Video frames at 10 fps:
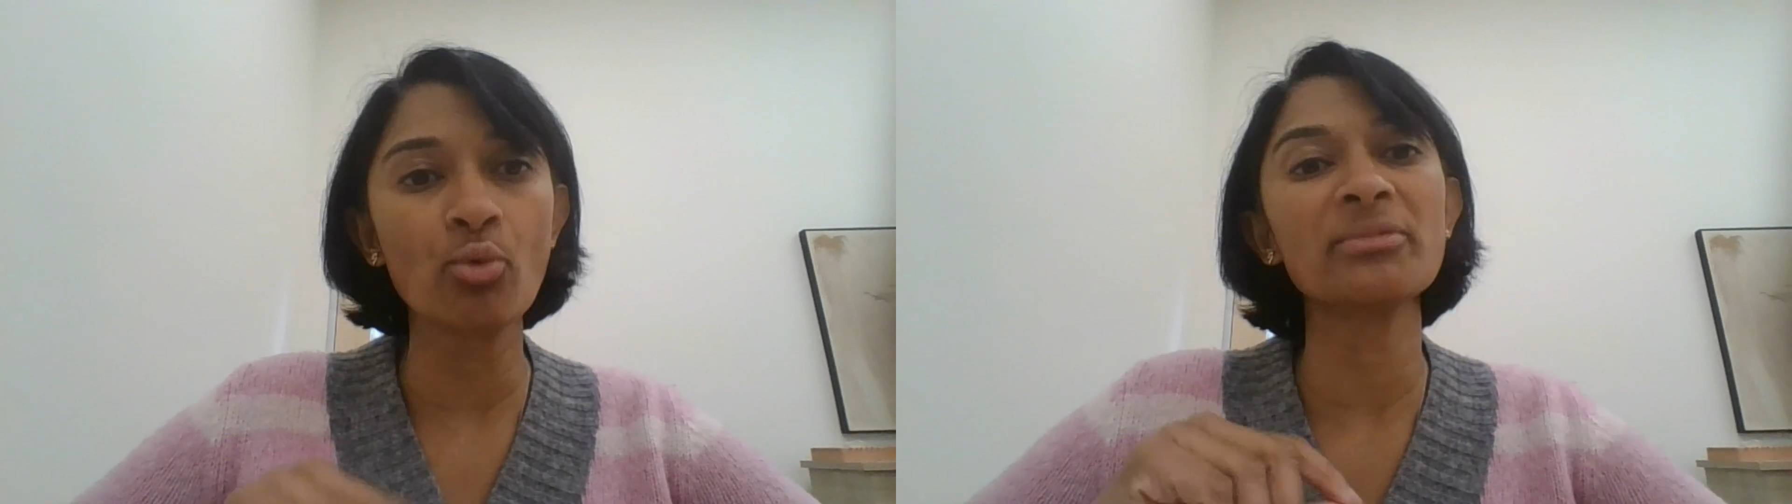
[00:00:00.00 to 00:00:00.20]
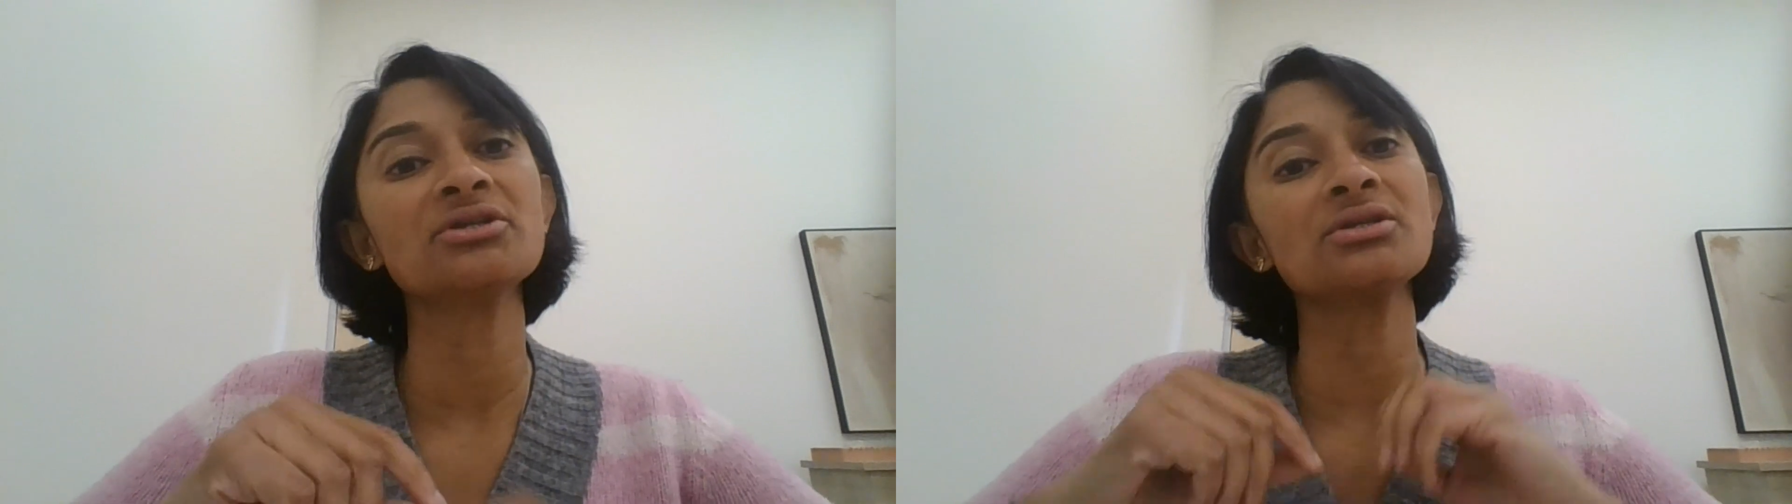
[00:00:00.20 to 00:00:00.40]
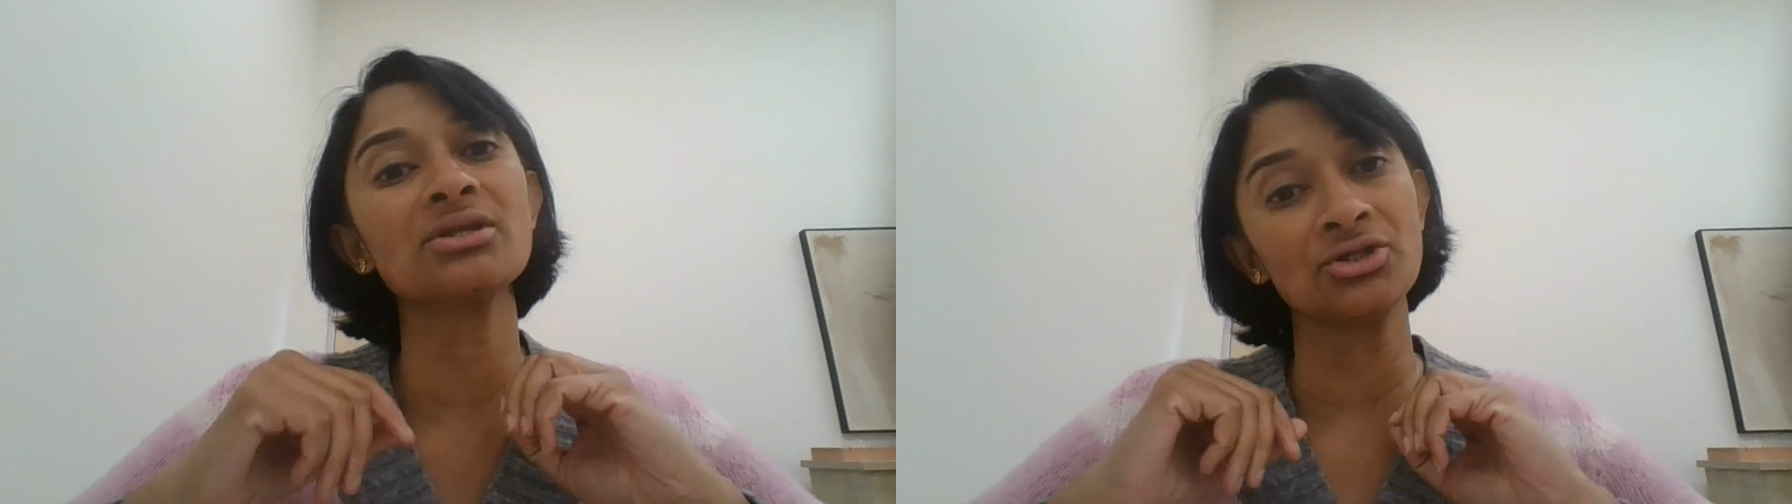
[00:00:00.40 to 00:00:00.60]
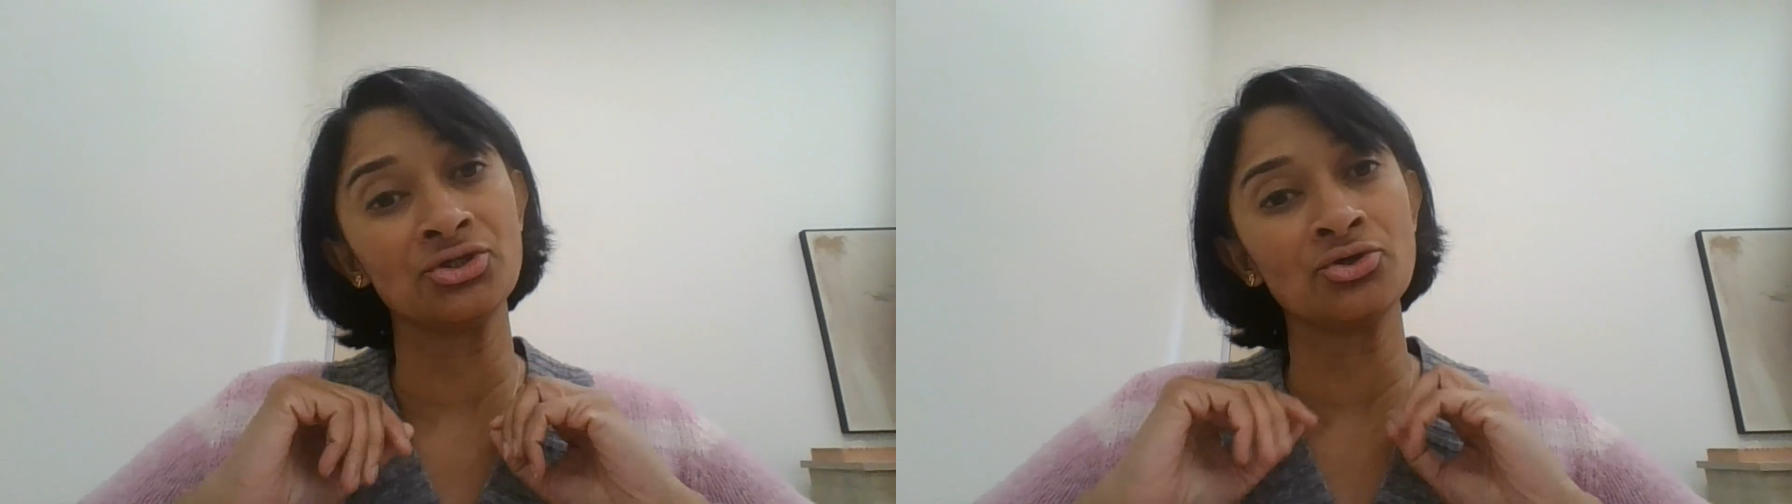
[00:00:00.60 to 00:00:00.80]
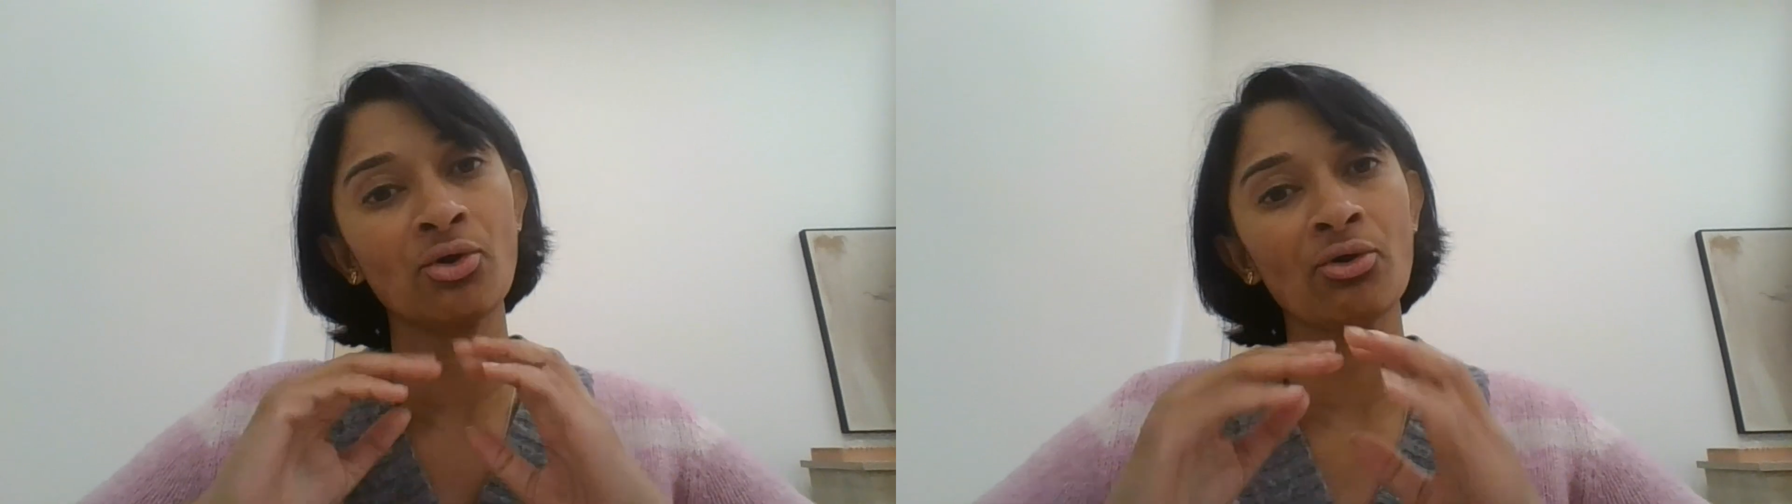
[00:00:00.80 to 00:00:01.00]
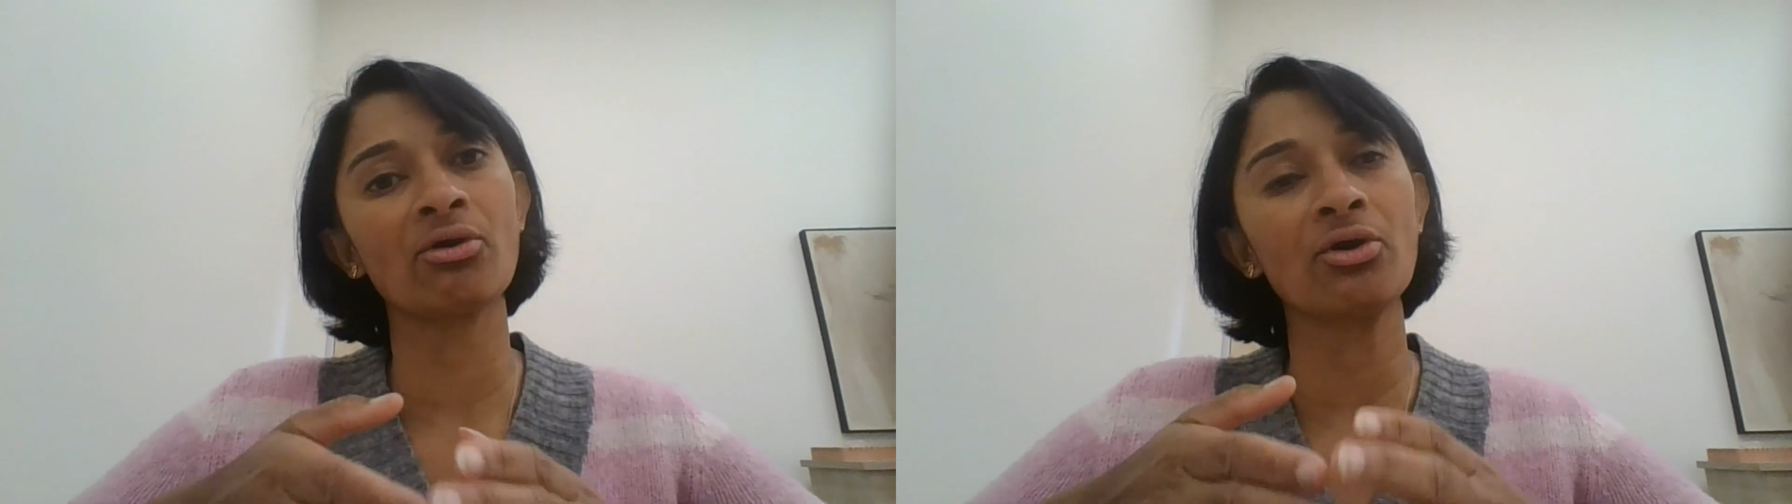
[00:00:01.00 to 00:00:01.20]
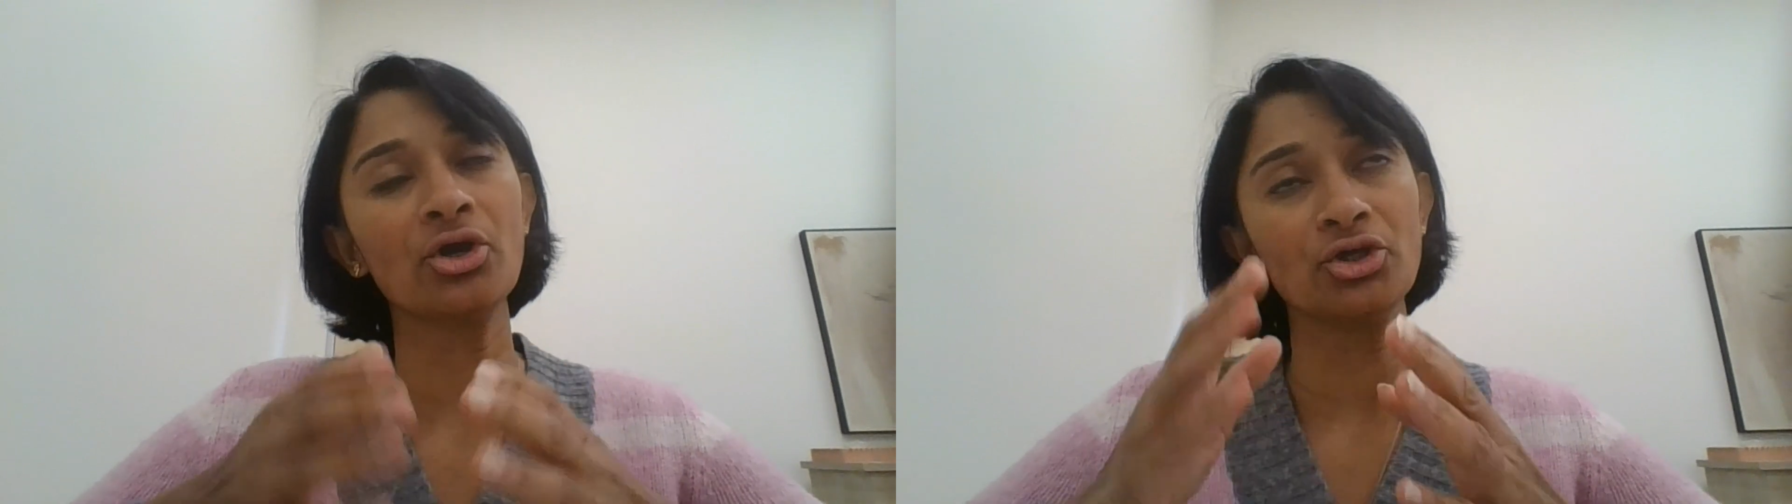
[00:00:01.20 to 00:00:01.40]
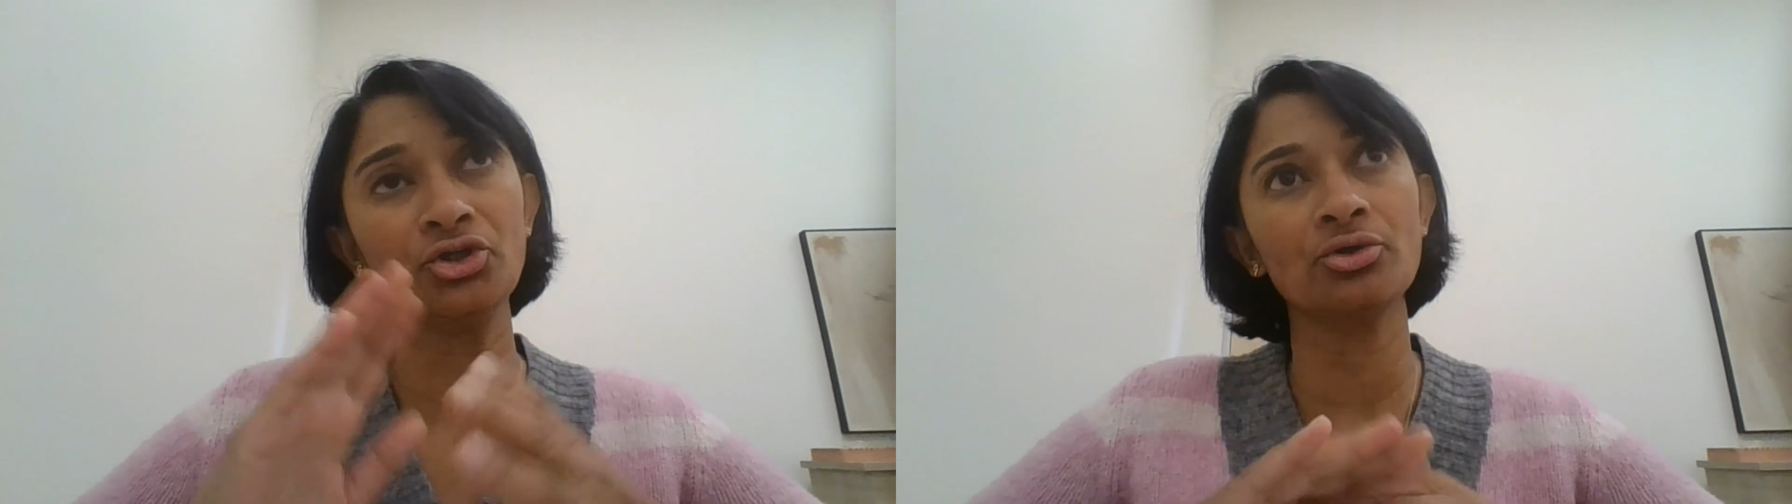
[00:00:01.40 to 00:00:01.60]
moment
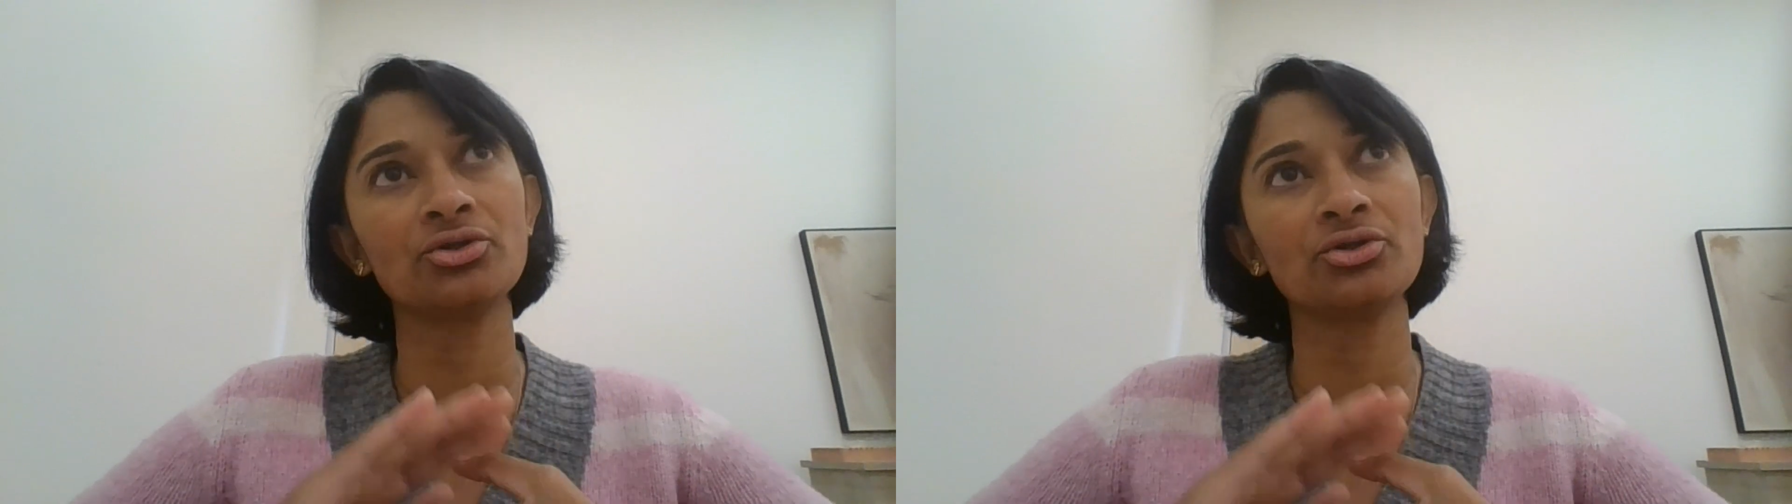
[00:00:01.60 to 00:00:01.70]
you're